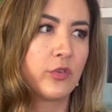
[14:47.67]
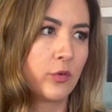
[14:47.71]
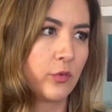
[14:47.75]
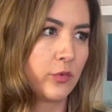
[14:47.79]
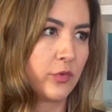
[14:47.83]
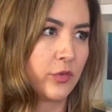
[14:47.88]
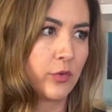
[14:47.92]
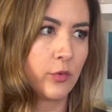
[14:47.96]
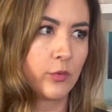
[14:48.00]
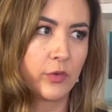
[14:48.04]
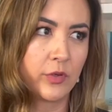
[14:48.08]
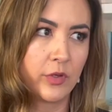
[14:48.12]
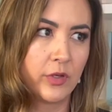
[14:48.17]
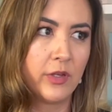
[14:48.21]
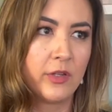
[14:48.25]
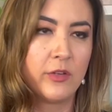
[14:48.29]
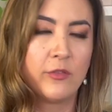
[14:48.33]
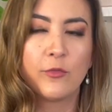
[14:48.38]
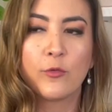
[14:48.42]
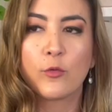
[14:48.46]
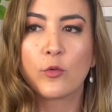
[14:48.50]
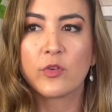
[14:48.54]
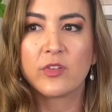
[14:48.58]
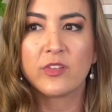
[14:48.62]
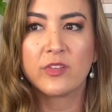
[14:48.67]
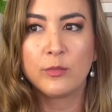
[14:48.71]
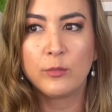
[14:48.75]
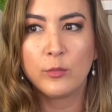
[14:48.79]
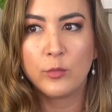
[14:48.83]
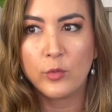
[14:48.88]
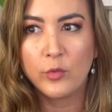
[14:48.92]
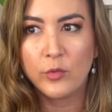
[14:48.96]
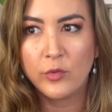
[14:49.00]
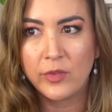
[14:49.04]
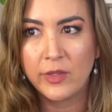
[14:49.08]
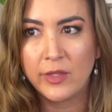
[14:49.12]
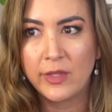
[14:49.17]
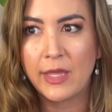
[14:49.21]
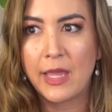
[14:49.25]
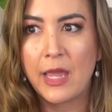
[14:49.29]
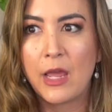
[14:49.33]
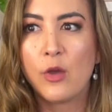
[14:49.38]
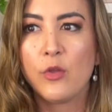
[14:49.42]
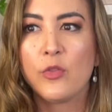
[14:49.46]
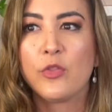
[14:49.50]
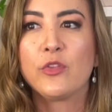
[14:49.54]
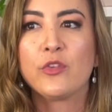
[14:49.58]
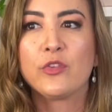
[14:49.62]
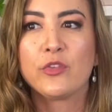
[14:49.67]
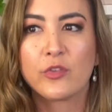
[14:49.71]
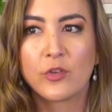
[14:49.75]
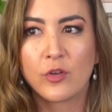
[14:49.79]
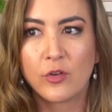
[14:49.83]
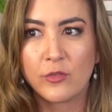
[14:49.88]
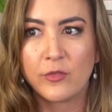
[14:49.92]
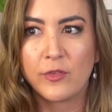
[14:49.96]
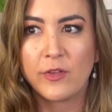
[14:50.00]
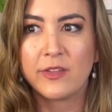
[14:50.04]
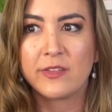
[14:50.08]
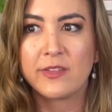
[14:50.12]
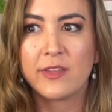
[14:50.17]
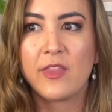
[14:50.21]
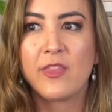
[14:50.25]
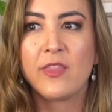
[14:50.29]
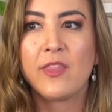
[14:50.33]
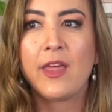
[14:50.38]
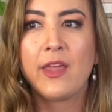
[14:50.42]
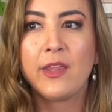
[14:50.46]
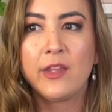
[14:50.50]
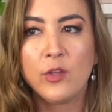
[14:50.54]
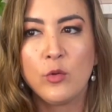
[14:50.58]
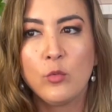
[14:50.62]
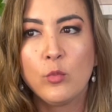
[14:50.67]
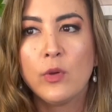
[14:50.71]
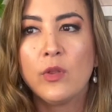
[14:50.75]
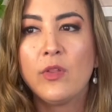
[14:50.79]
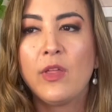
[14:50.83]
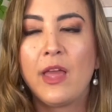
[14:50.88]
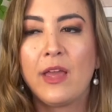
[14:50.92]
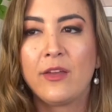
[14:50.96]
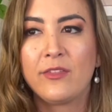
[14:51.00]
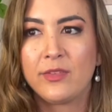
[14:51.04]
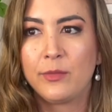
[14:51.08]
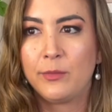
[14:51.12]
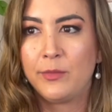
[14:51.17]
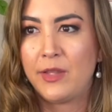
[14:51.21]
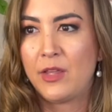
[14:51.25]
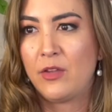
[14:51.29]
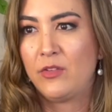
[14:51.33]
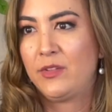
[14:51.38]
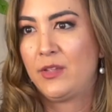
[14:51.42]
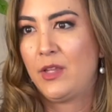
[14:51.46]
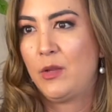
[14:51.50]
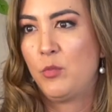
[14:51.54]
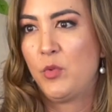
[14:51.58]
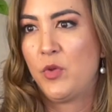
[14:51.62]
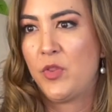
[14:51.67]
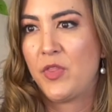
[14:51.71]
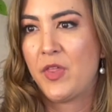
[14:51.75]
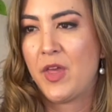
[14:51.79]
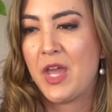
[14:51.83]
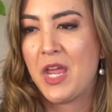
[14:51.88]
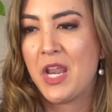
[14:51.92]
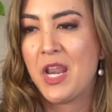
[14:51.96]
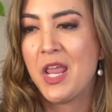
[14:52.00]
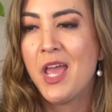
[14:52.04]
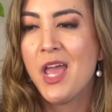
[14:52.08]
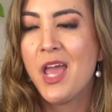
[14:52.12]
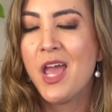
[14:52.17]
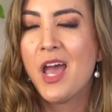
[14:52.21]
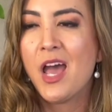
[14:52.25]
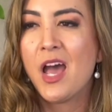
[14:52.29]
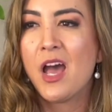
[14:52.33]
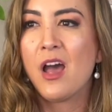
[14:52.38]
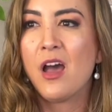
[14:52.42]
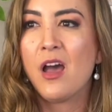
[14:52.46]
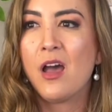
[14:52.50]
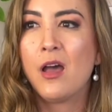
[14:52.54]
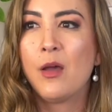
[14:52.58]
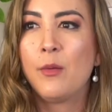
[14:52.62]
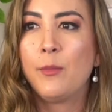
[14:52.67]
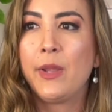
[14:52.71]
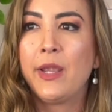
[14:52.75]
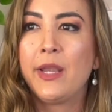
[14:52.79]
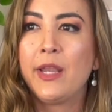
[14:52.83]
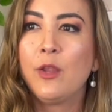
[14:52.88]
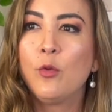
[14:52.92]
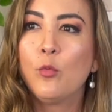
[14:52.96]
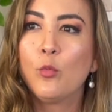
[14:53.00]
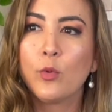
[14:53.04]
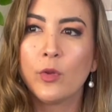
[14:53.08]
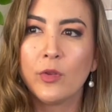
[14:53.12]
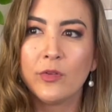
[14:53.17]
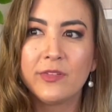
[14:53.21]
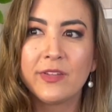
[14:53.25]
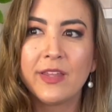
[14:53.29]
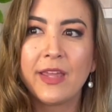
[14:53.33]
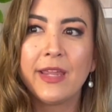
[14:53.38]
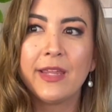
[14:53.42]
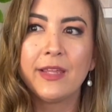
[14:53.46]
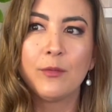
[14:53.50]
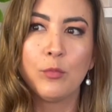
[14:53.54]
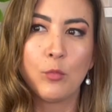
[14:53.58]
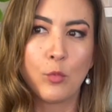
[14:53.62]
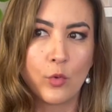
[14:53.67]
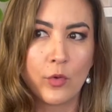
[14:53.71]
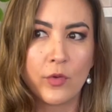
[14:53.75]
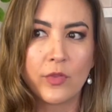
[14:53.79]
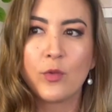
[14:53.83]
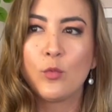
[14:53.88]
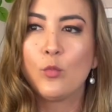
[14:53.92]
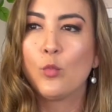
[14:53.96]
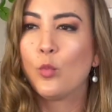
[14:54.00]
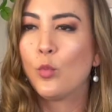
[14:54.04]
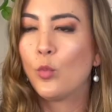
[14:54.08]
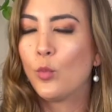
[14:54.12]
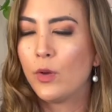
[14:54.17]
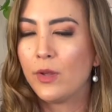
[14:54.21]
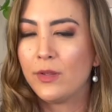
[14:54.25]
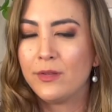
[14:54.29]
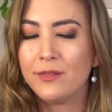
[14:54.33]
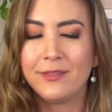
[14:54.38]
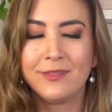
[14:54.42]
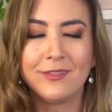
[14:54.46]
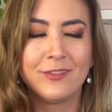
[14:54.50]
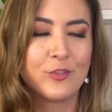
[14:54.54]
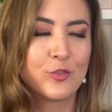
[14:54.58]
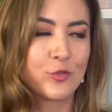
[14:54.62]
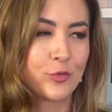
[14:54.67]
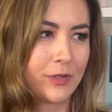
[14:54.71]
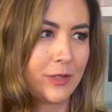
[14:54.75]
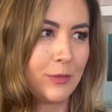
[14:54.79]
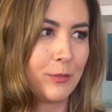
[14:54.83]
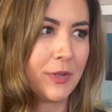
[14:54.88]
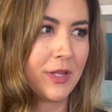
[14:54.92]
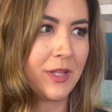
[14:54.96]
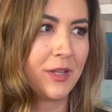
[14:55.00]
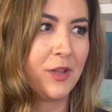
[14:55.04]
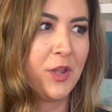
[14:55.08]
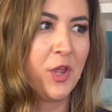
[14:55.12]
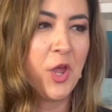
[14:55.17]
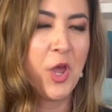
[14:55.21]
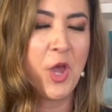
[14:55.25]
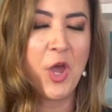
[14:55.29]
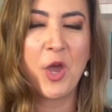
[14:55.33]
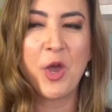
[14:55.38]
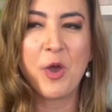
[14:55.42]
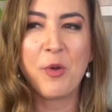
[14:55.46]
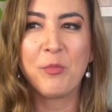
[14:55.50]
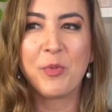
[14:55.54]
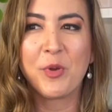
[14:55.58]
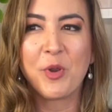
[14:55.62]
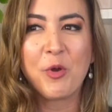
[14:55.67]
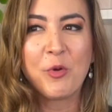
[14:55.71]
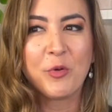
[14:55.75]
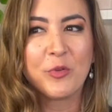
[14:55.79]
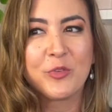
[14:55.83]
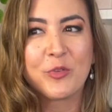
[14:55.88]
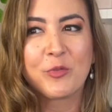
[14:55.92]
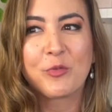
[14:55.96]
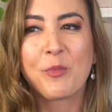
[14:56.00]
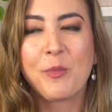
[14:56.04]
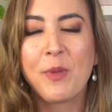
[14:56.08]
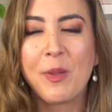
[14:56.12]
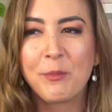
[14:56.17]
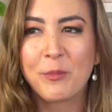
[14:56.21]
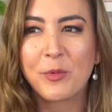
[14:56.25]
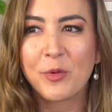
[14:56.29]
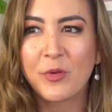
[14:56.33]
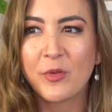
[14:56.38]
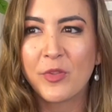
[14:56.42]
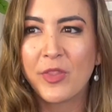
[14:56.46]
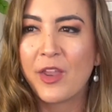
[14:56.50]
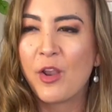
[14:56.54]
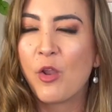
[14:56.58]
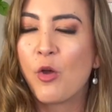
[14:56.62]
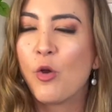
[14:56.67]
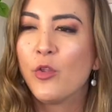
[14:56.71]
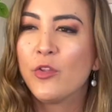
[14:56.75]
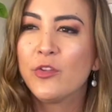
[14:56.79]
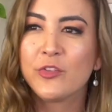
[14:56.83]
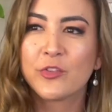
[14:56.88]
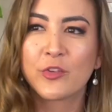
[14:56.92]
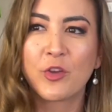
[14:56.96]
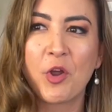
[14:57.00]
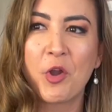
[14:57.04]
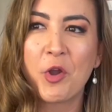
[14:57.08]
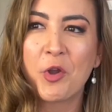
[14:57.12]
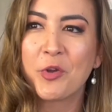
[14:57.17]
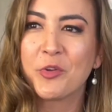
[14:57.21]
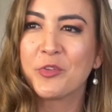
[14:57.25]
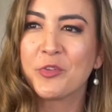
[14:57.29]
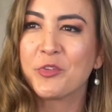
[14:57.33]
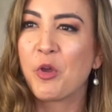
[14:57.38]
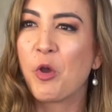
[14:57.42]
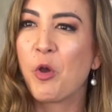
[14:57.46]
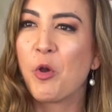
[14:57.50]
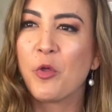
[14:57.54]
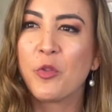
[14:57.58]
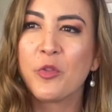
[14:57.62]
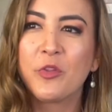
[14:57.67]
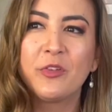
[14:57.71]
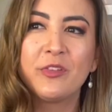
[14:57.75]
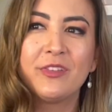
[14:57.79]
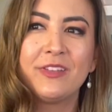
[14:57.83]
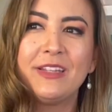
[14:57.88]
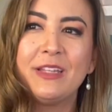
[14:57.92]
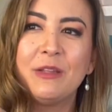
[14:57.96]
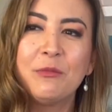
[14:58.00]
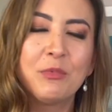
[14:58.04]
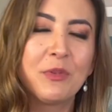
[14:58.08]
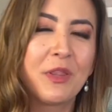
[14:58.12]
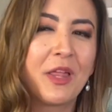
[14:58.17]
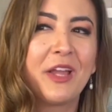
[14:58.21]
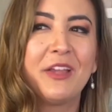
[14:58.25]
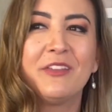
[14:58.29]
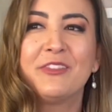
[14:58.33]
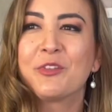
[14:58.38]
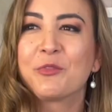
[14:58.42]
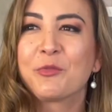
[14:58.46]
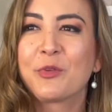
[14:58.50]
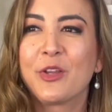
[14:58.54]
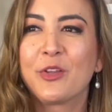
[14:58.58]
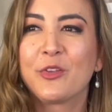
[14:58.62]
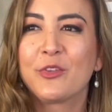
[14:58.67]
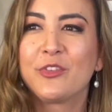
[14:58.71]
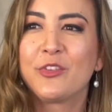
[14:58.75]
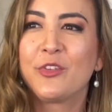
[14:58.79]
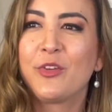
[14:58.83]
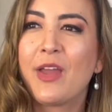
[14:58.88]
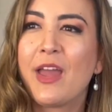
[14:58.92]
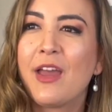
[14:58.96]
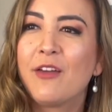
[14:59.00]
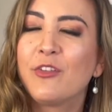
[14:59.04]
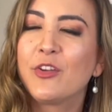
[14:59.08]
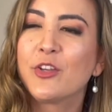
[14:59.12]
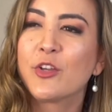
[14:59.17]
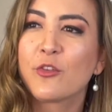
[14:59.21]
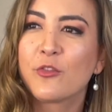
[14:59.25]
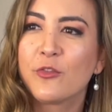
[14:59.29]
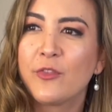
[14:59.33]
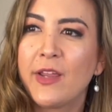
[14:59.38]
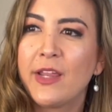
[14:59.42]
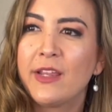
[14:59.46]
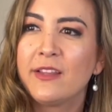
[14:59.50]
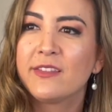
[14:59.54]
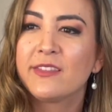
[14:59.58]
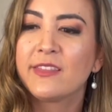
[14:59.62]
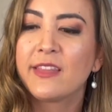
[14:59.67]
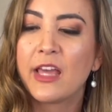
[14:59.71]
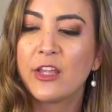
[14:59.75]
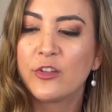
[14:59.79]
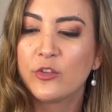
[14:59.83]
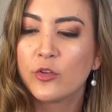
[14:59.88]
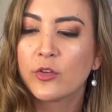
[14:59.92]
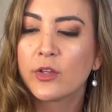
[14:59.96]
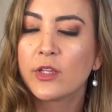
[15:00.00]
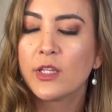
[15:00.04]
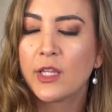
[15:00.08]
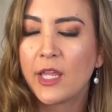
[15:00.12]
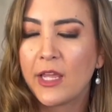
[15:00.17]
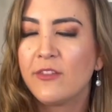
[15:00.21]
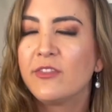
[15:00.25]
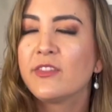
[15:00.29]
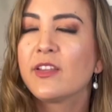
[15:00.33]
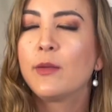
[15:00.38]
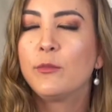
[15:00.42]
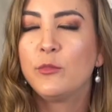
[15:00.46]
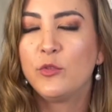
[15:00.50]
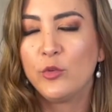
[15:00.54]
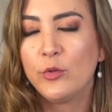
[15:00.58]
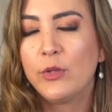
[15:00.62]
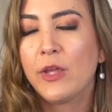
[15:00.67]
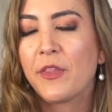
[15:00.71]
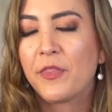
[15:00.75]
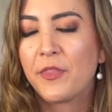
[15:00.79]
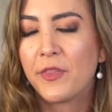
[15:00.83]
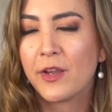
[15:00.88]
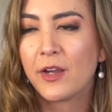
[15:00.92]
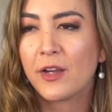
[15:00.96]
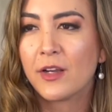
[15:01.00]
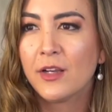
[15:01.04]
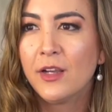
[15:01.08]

so good for smoothing out the surface, and that you will have some downtime with that. And it will take more than one treatment. But also remember that all the scars, all the deep lines and wrinkles you have on your face, that took a lifetime to get there.